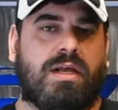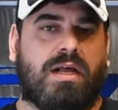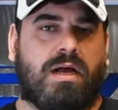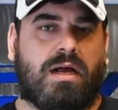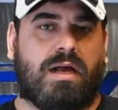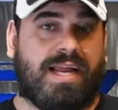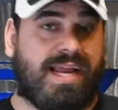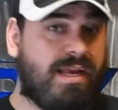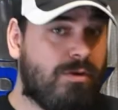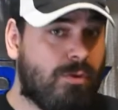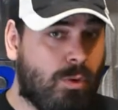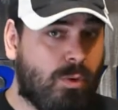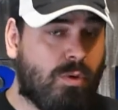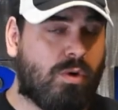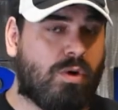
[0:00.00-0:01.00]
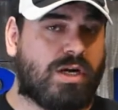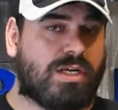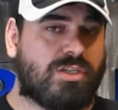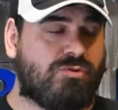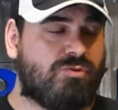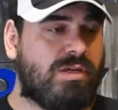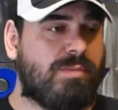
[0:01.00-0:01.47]
and or
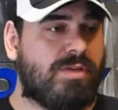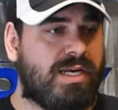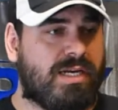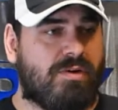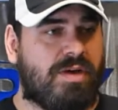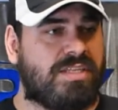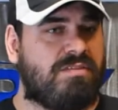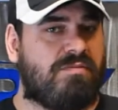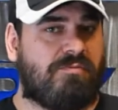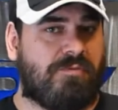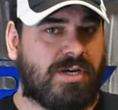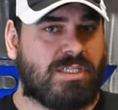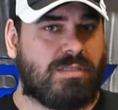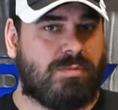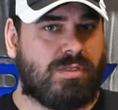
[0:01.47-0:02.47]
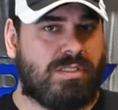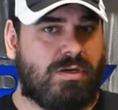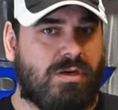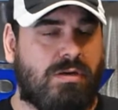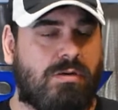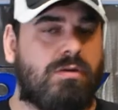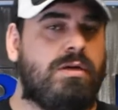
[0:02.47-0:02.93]
extremely aggressive friction
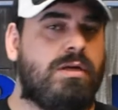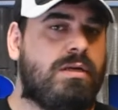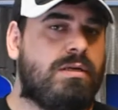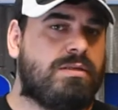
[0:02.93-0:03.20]
material